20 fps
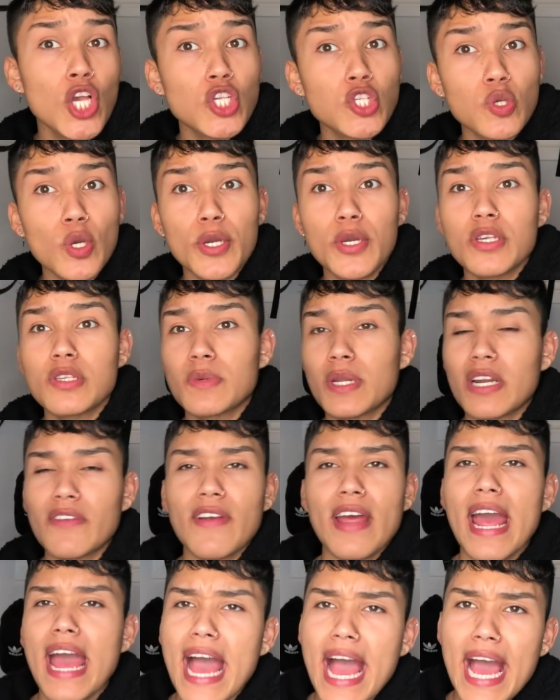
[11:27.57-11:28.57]
So I used
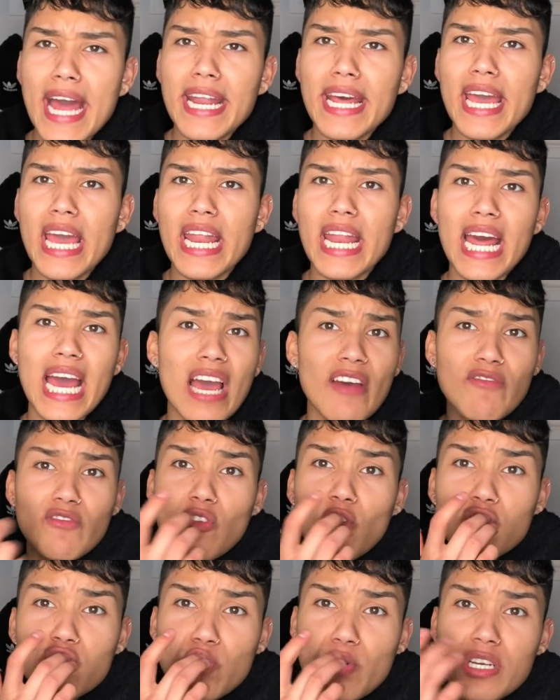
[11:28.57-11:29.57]
whatever I had, and I have
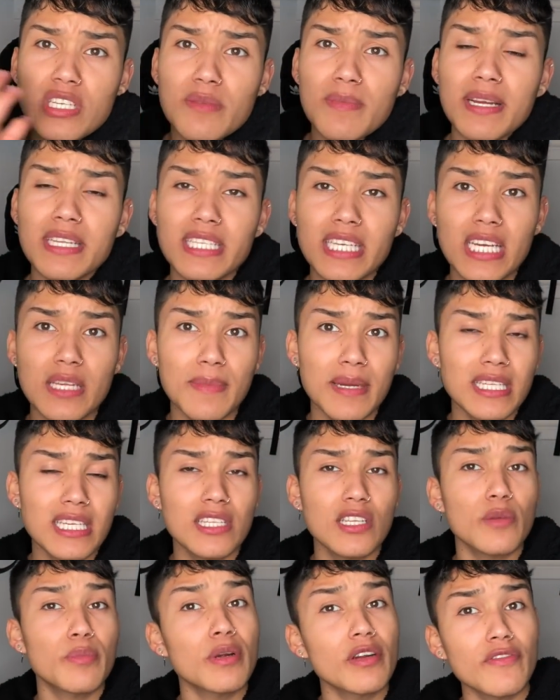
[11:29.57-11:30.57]
no squares in my teeth. My
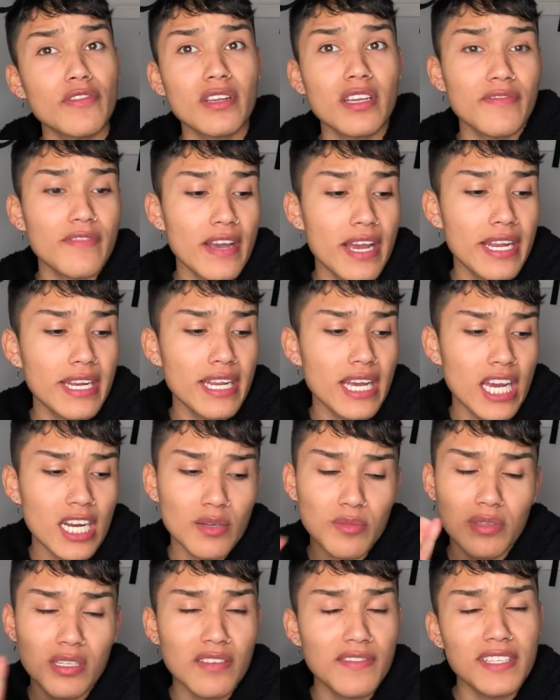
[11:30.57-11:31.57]
teeth look perfectly fine. I
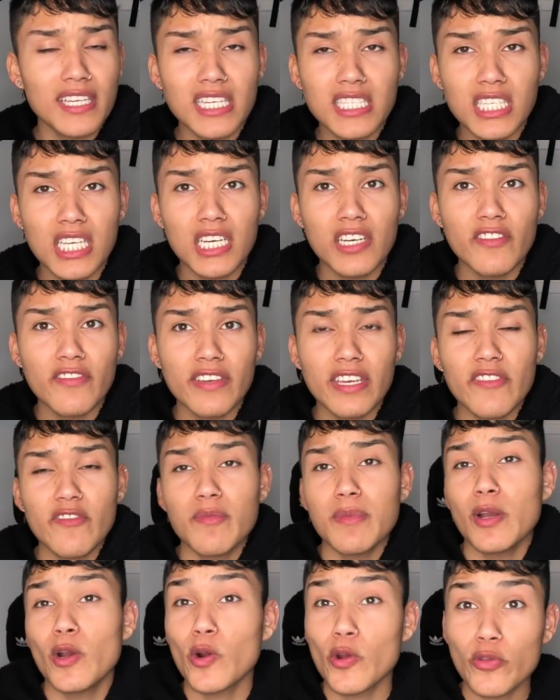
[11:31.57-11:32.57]
don't believe in that stuff.
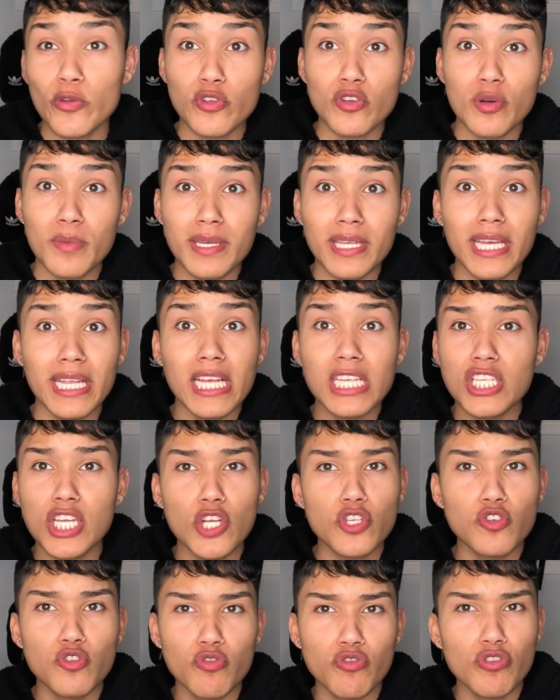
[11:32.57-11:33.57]
Even my ortho told me that that's
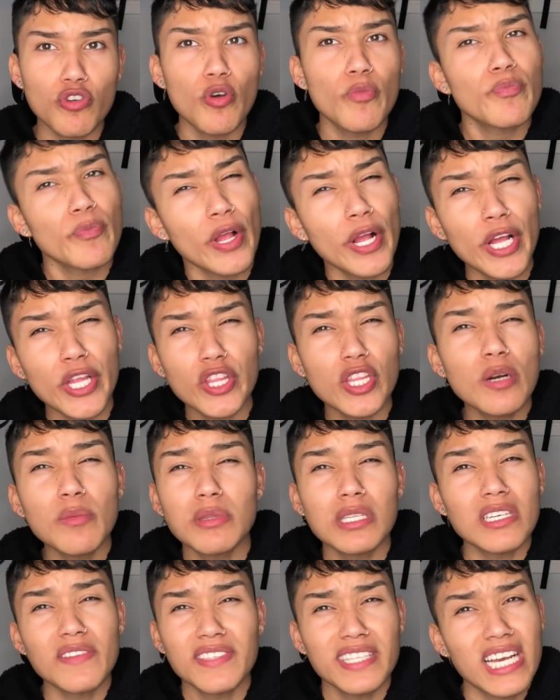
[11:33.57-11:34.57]
not true, so don't
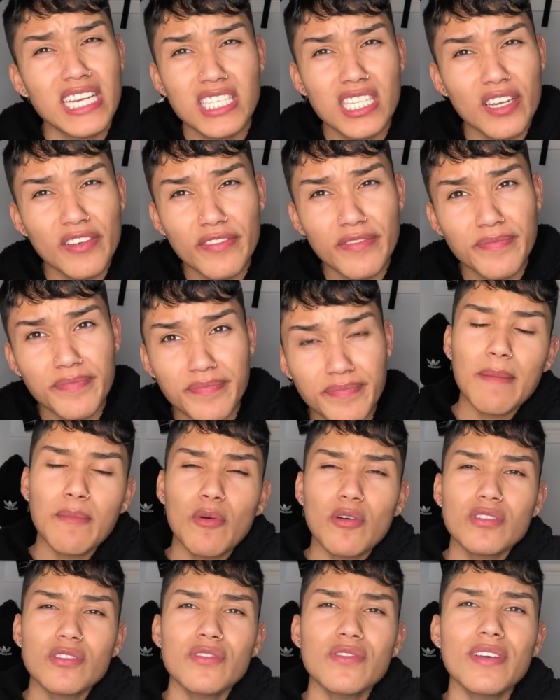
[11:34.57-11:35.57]
believe in that stuff. And
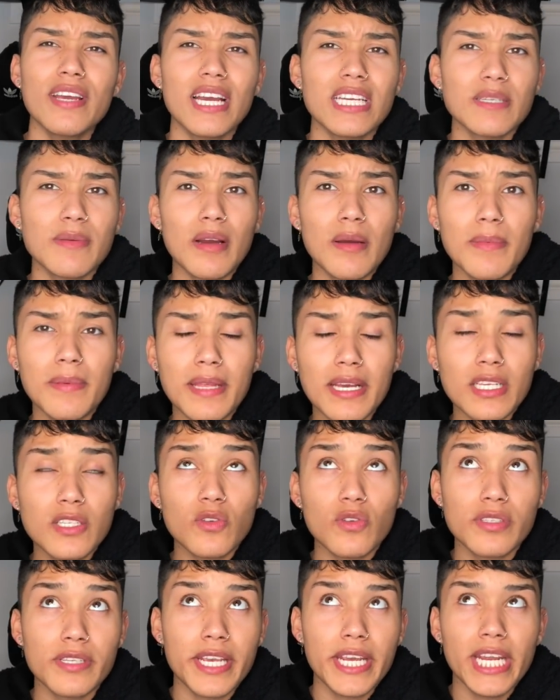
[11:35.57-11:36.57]
most of you guys are probably like
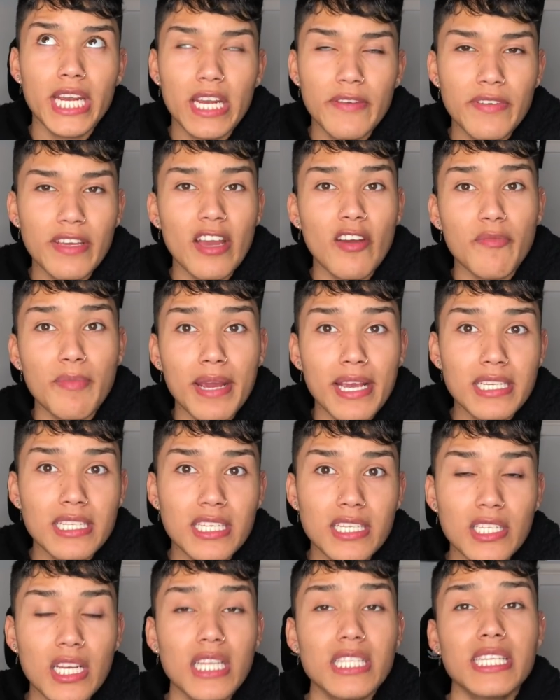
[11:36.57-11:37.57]
so scared if you have
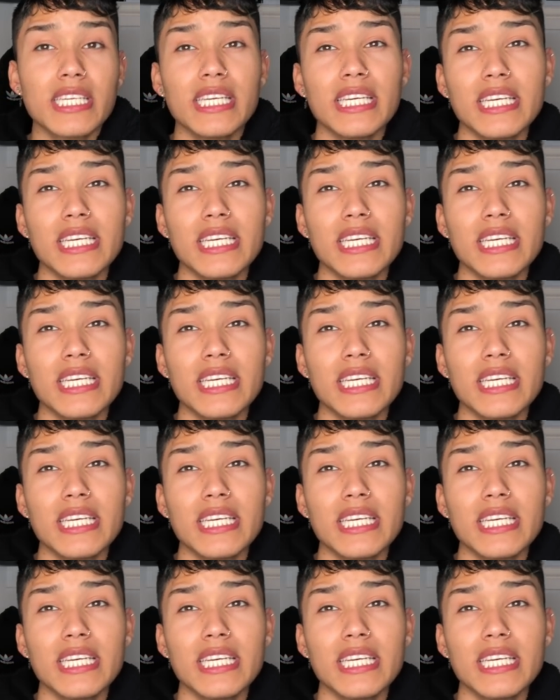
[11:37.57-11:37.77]
braces not to